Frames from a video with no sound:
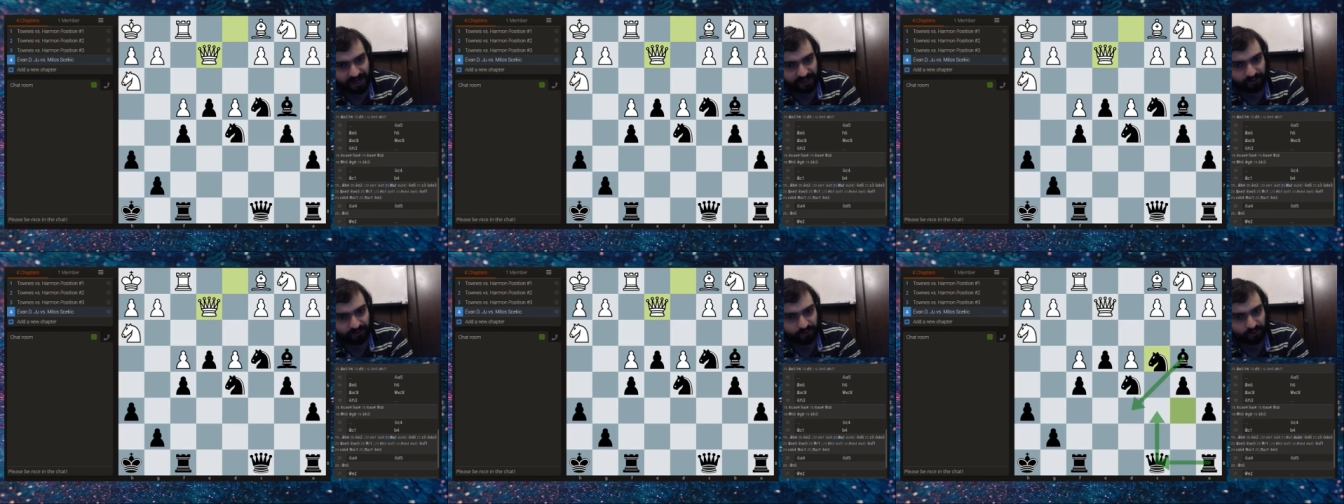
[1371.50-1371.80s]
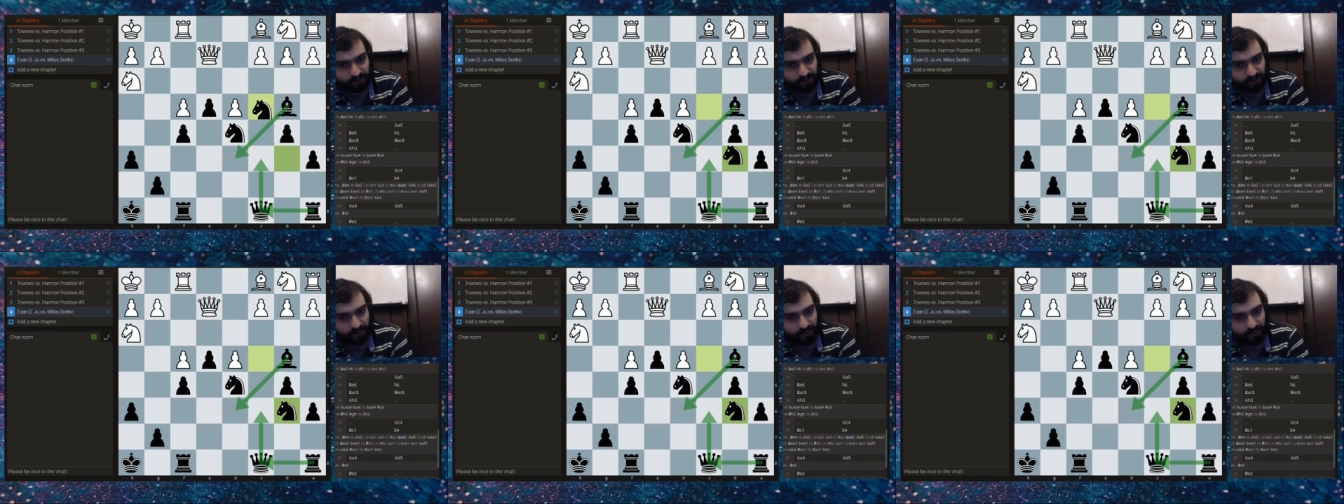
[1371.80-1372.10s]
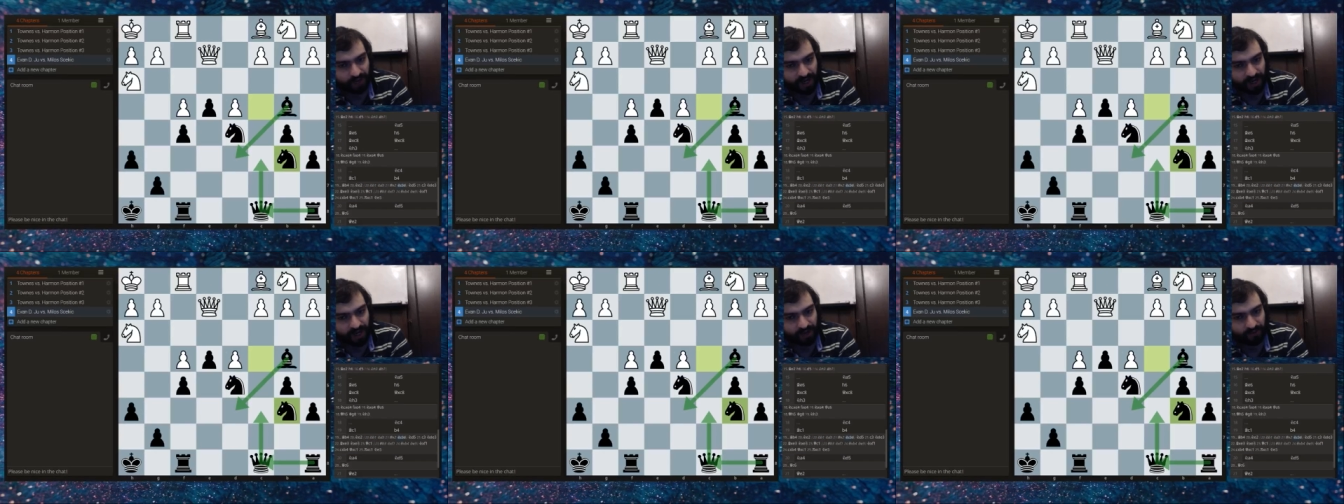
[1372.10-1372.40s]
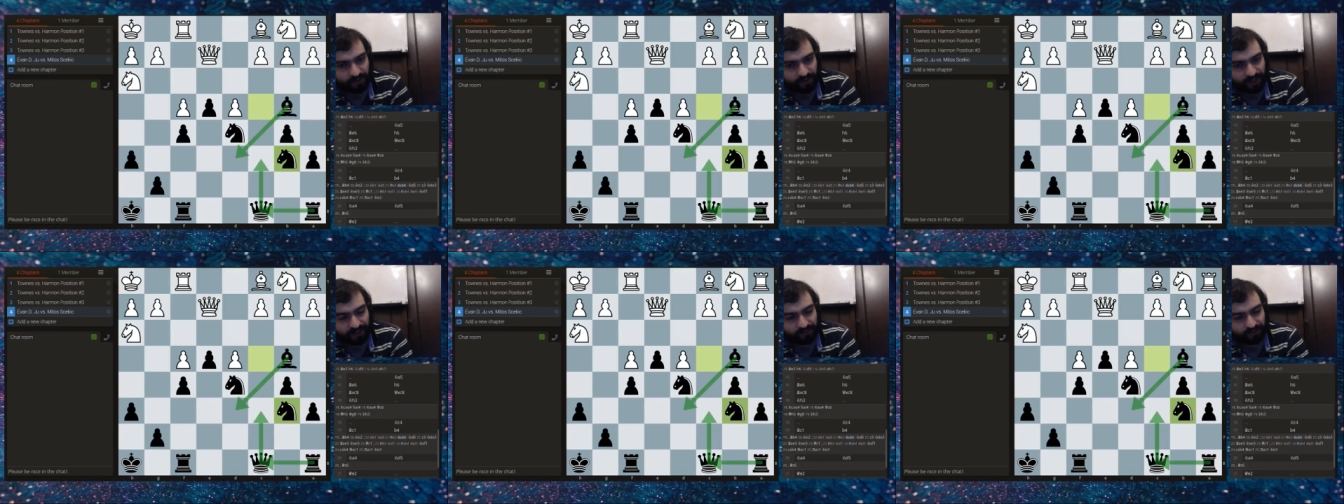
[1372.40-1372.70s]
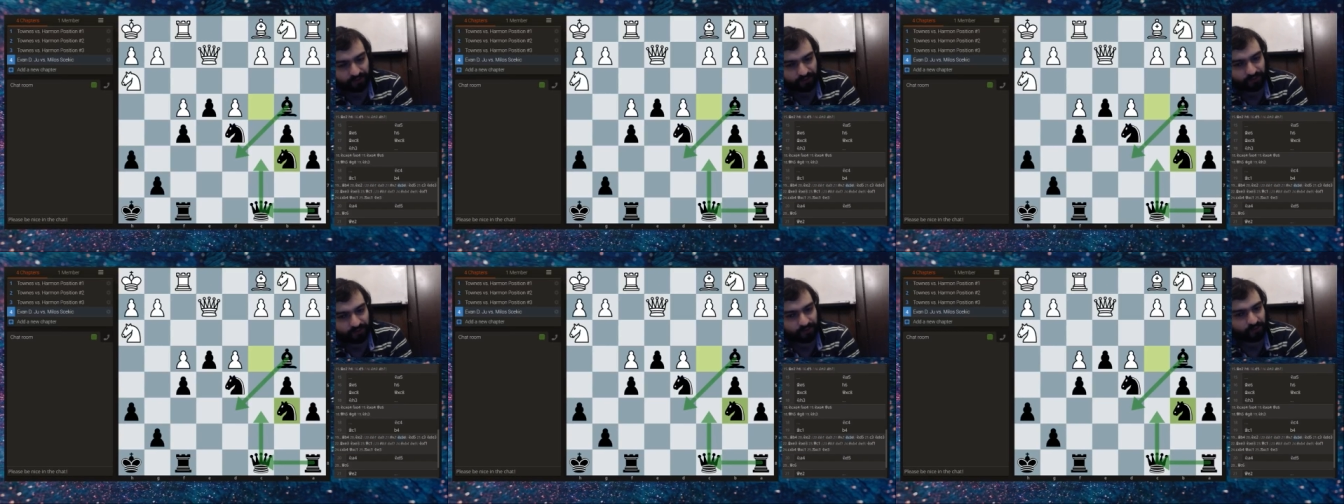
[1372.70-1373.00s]
don't know how, I
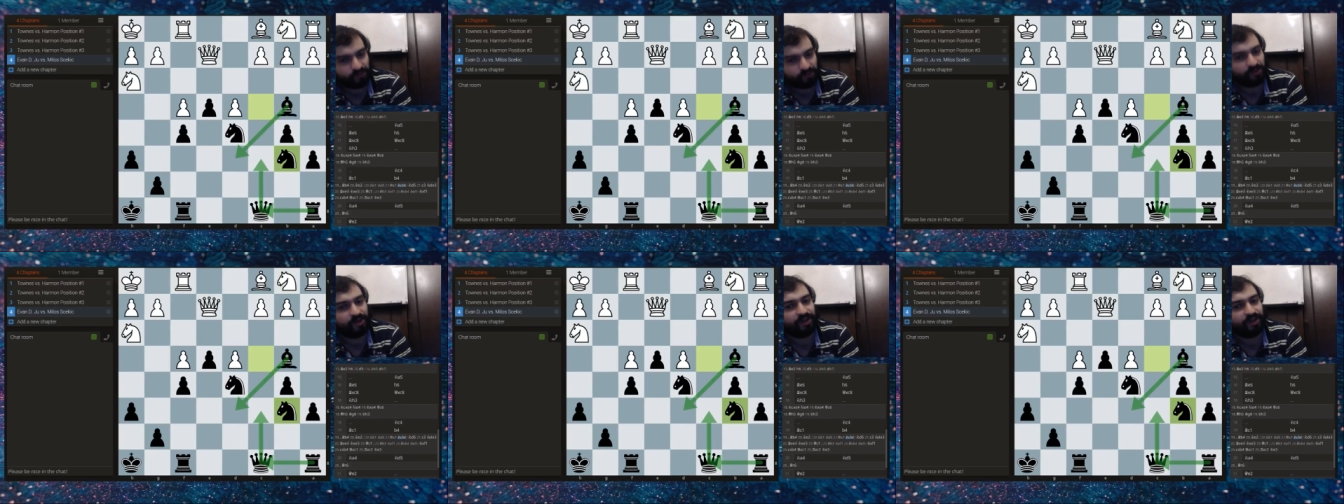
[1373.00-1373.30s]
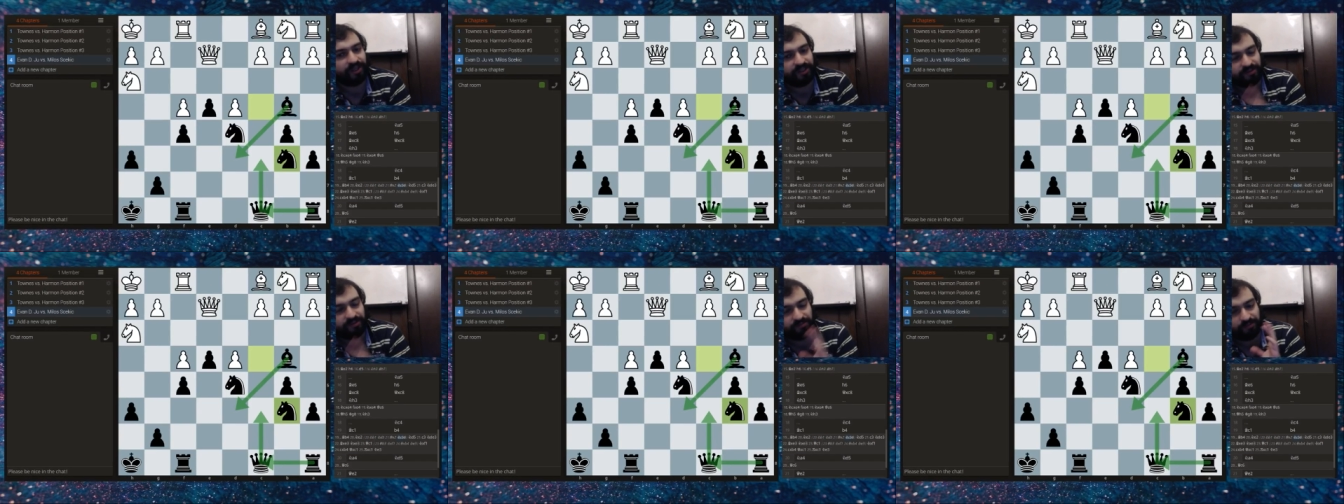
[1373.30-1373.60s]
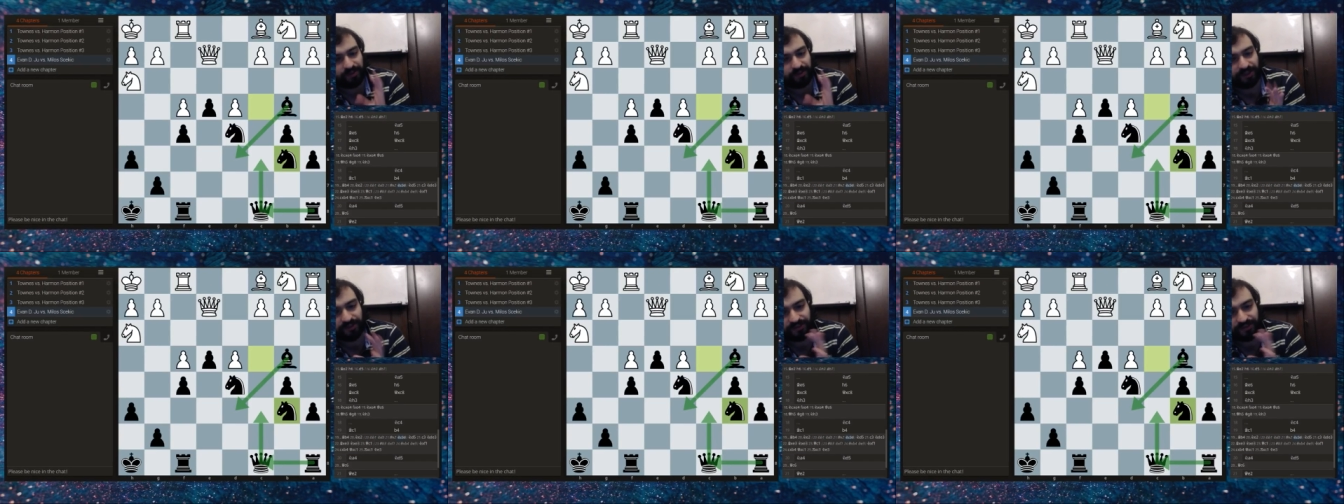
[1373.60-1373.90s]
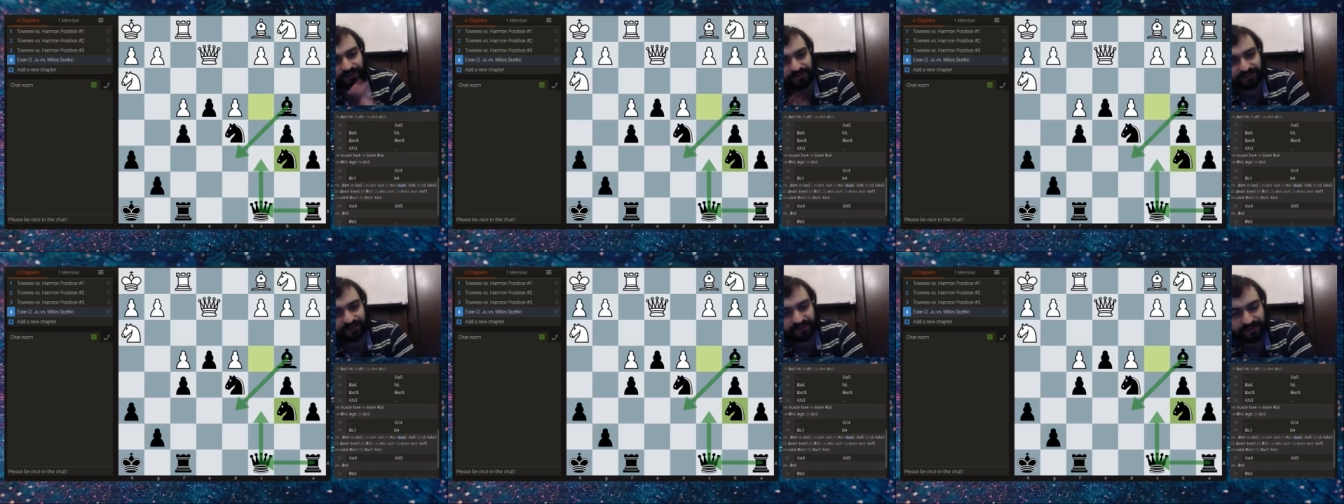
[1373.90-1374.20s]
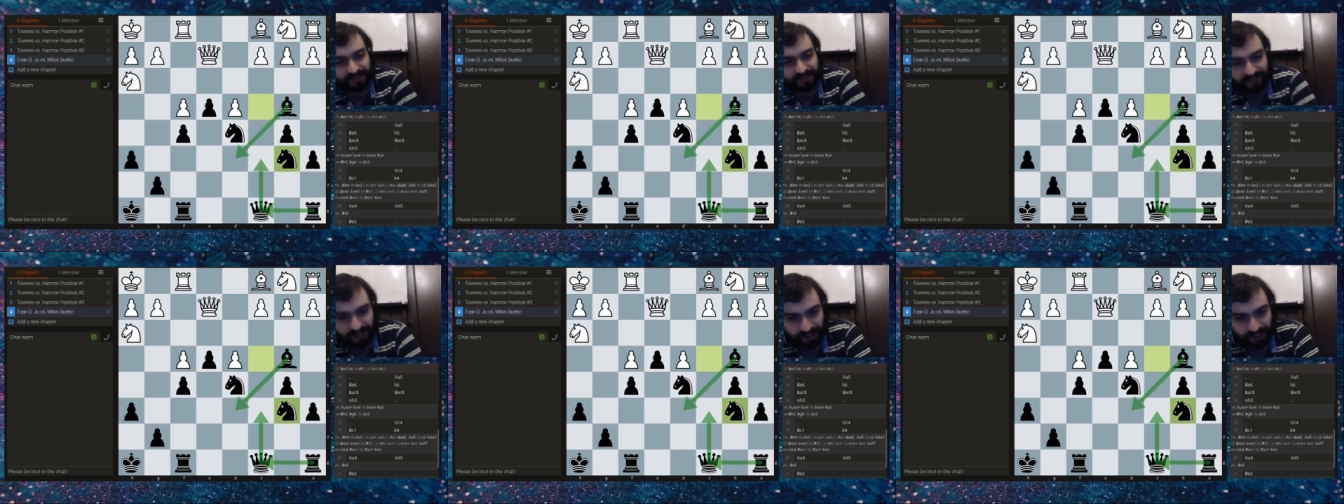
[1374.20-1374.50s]
don't know why, but
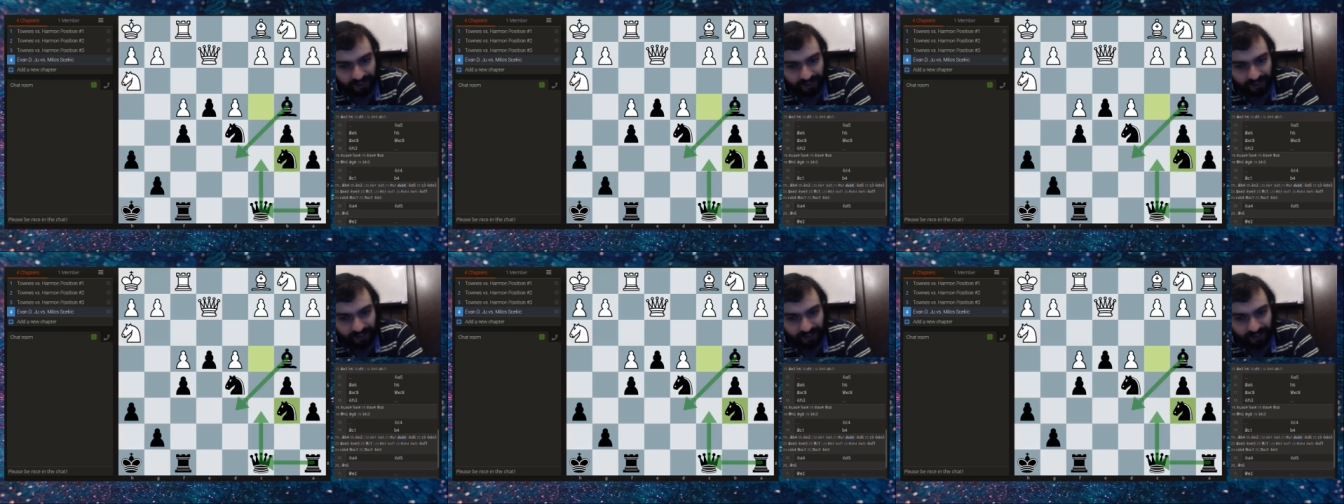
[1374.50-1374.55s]
yeah,